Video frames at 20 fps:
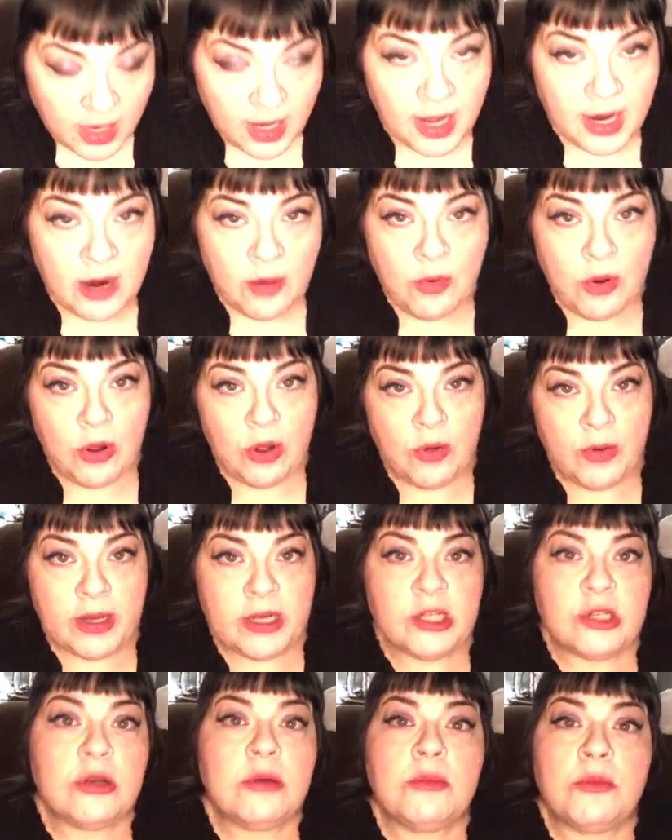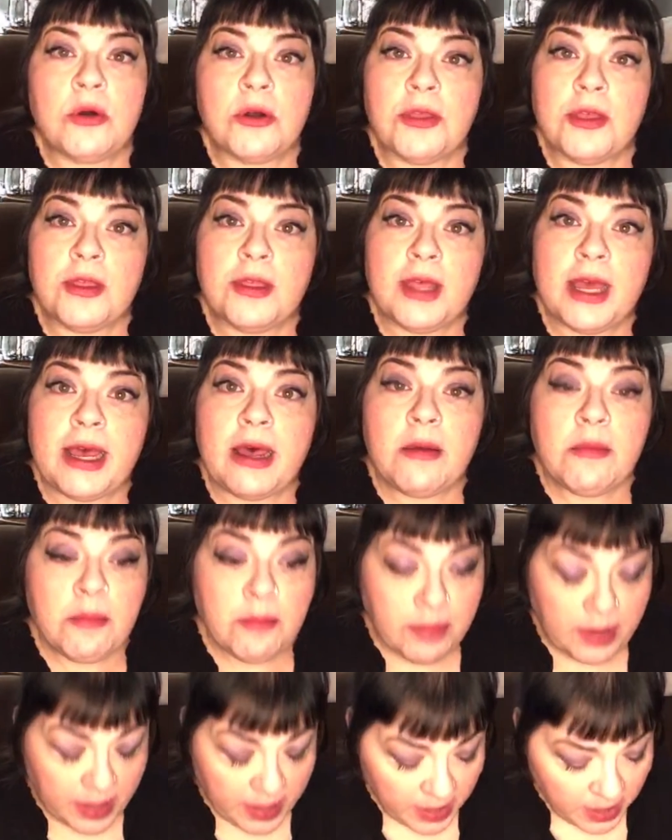And I won't go into it more than that.
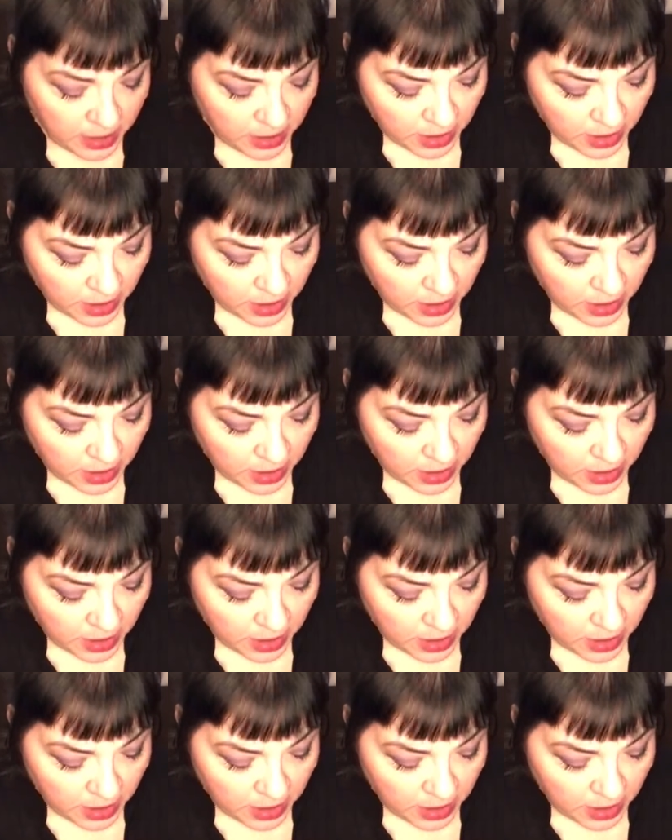But